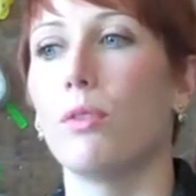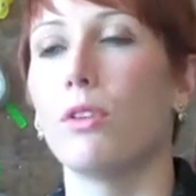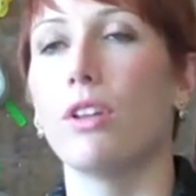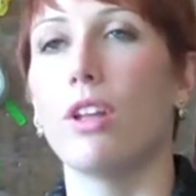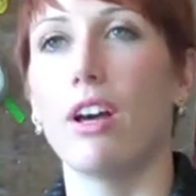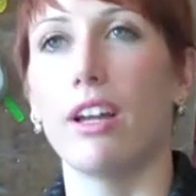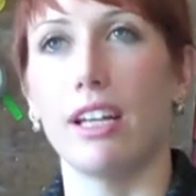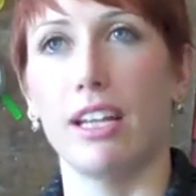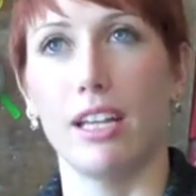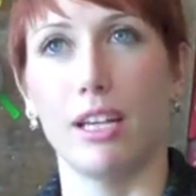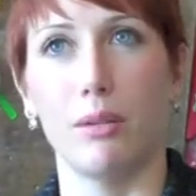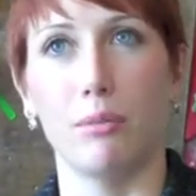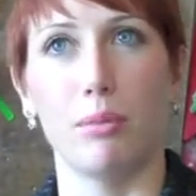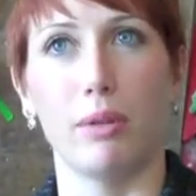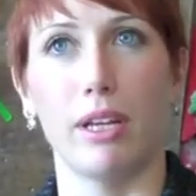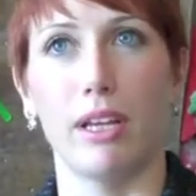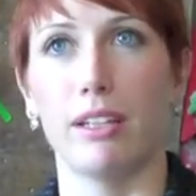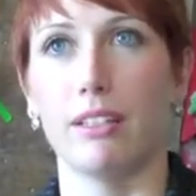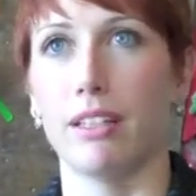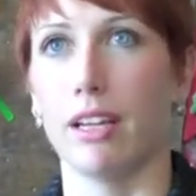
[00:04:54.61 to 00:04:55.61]
Lonnie had
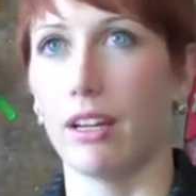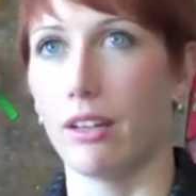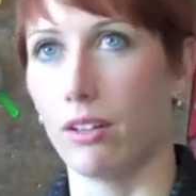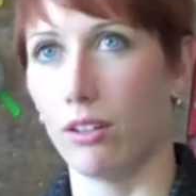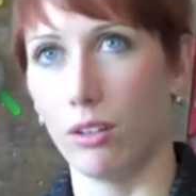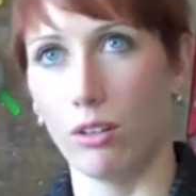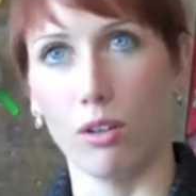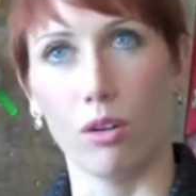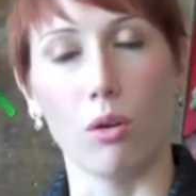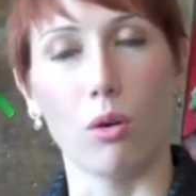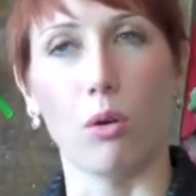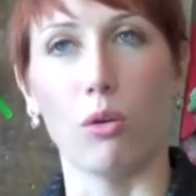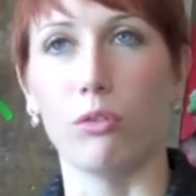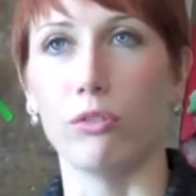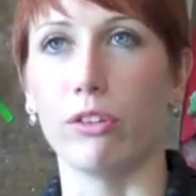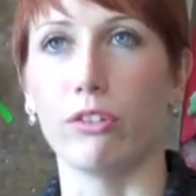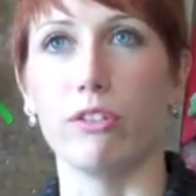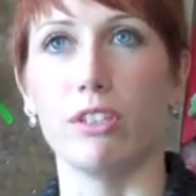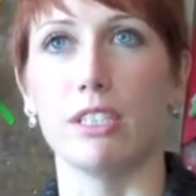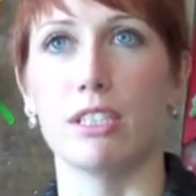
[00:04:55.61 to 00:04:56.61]
planned out a whole
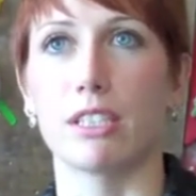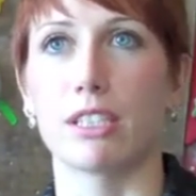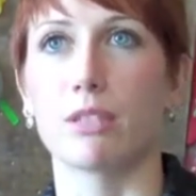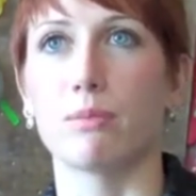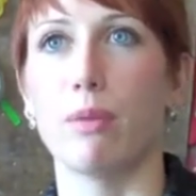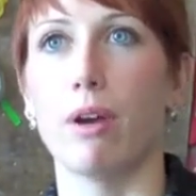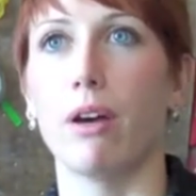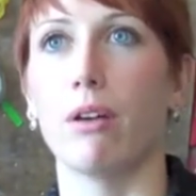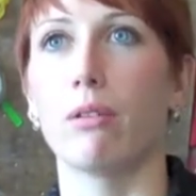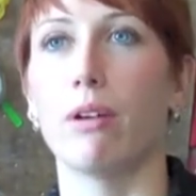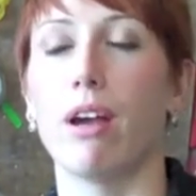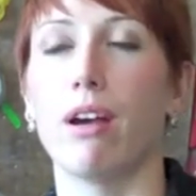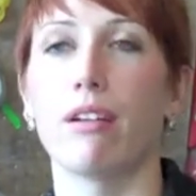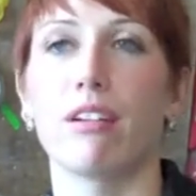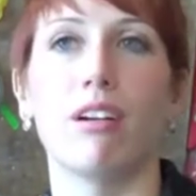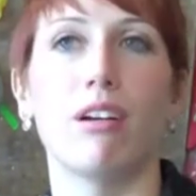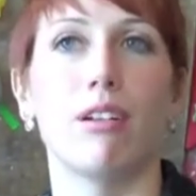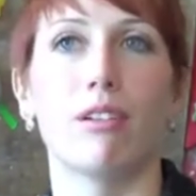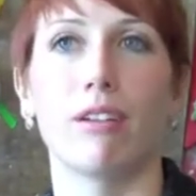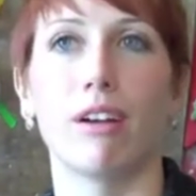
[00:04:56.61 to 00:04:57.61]
56-mile route
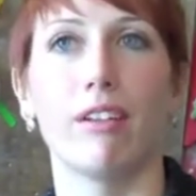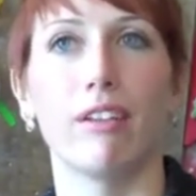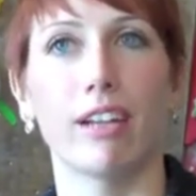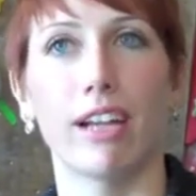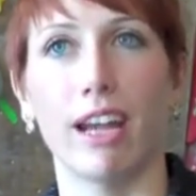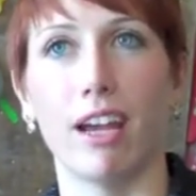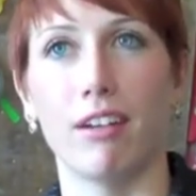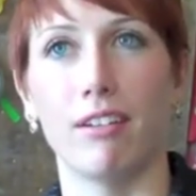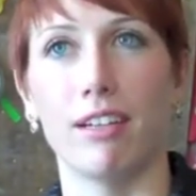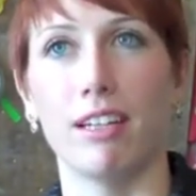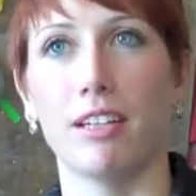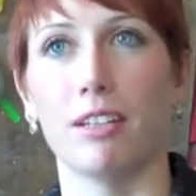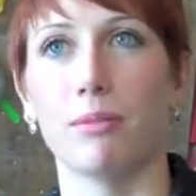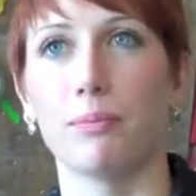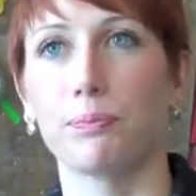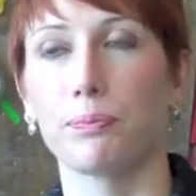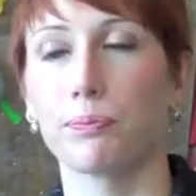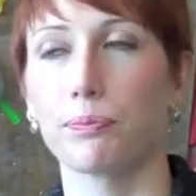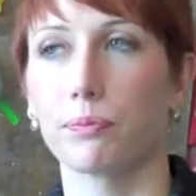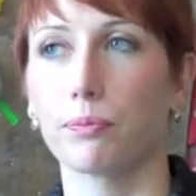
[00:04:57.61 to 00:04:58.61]
all around the county,
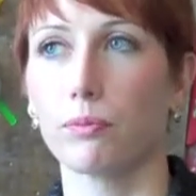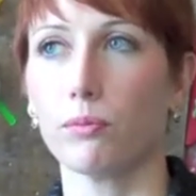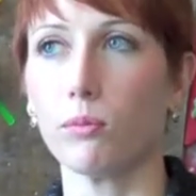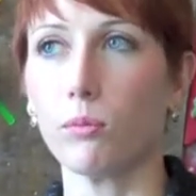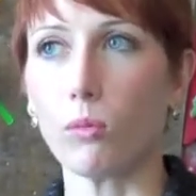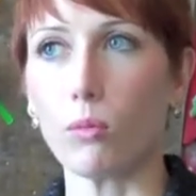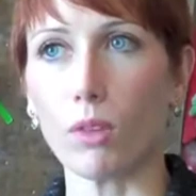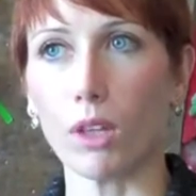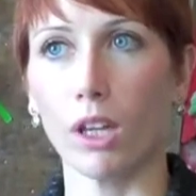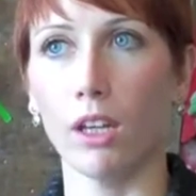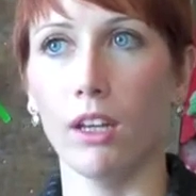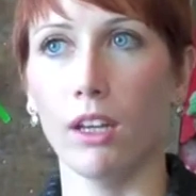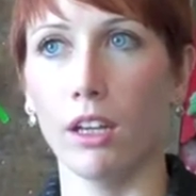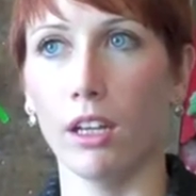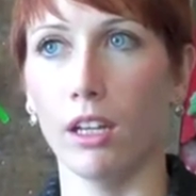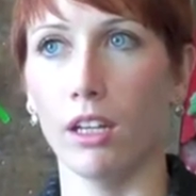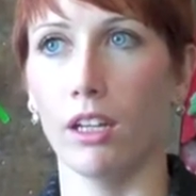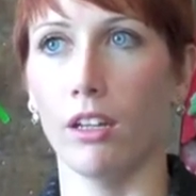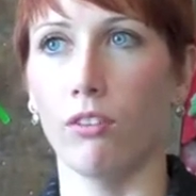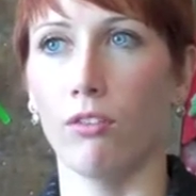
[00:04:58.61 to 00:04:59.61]
and
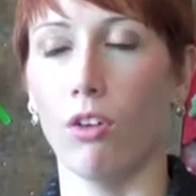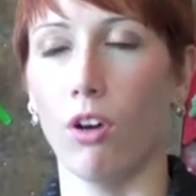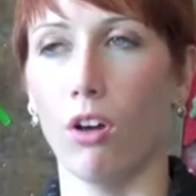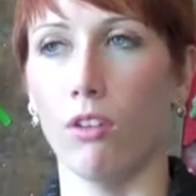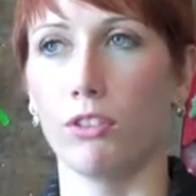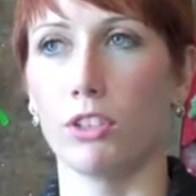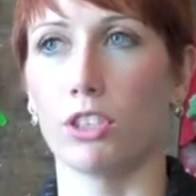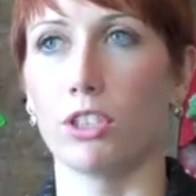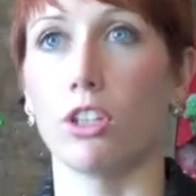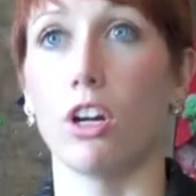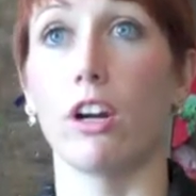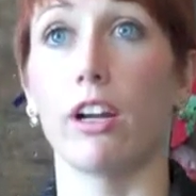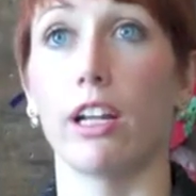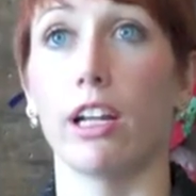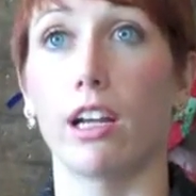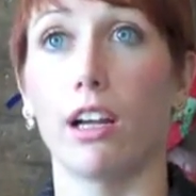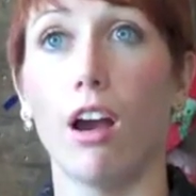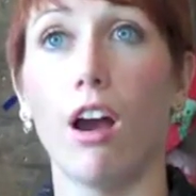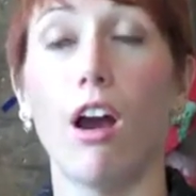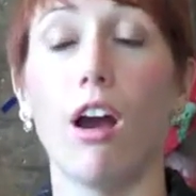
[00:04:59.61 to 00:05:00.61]
it involved
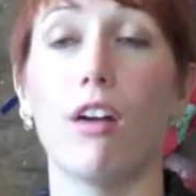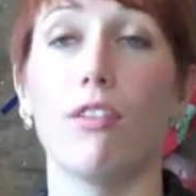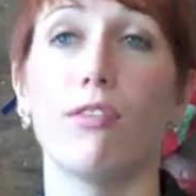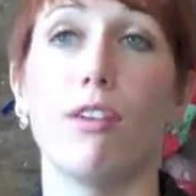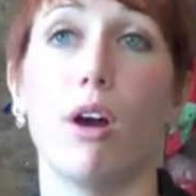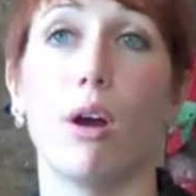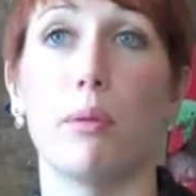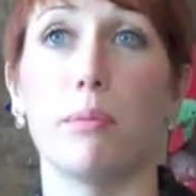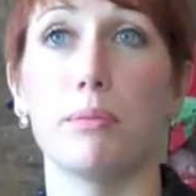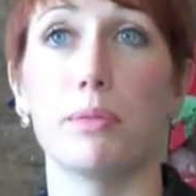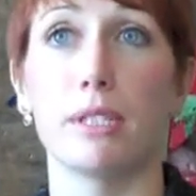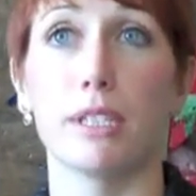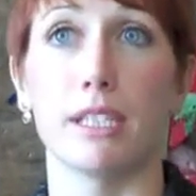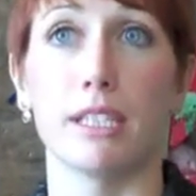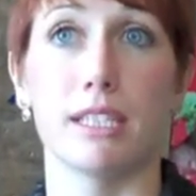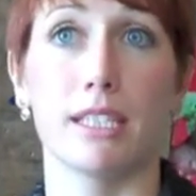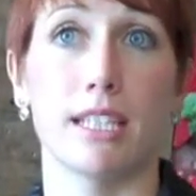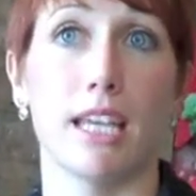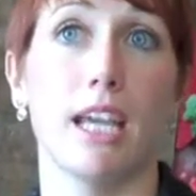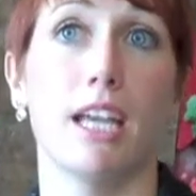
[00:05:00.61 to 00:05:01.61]
starting off up
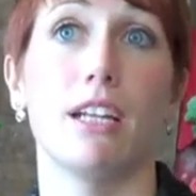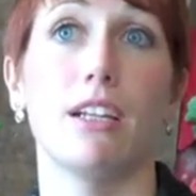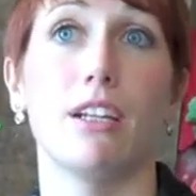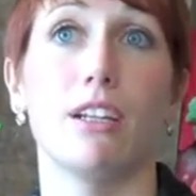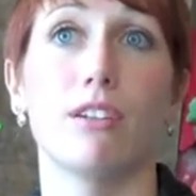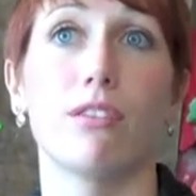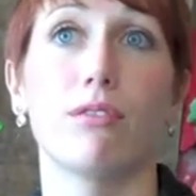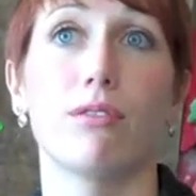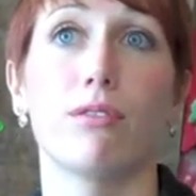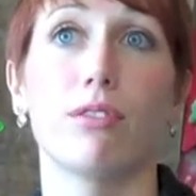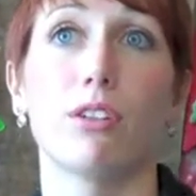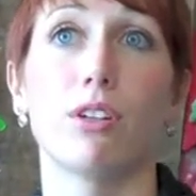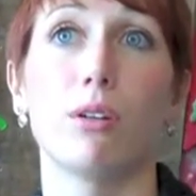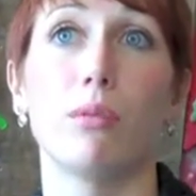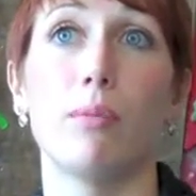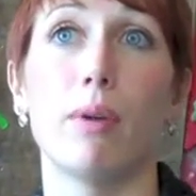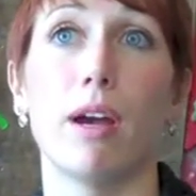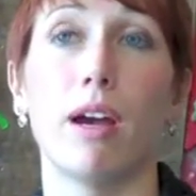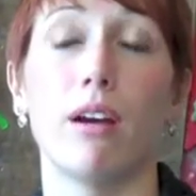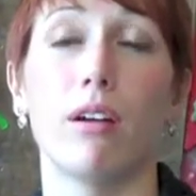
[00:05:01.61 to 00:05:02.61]
Sinks Canyon for
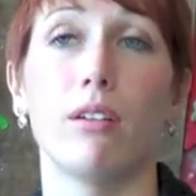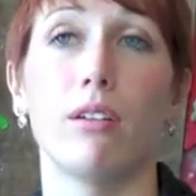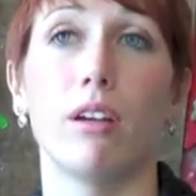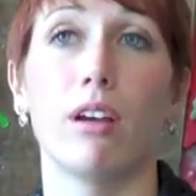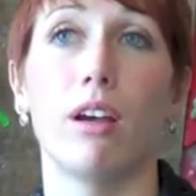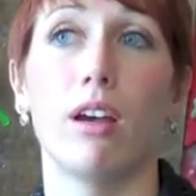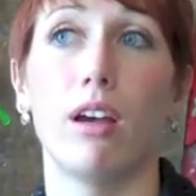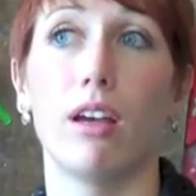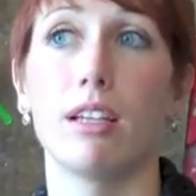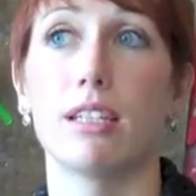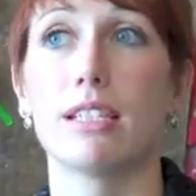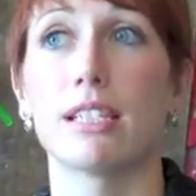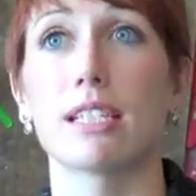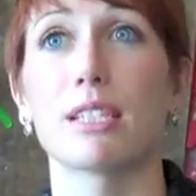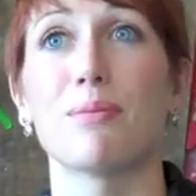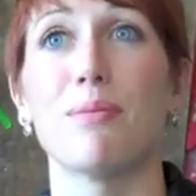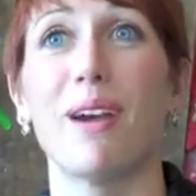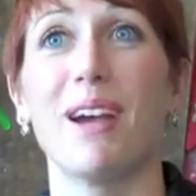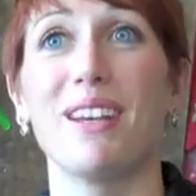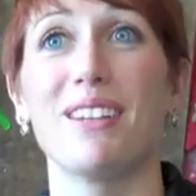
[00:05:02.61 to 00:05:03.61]
about
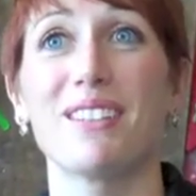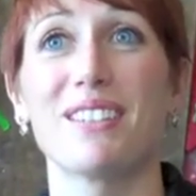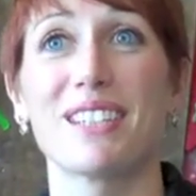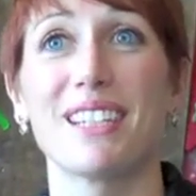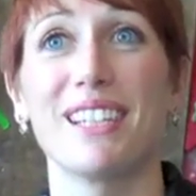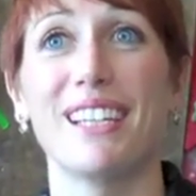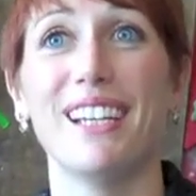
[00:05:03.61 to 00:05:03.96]
6 miles.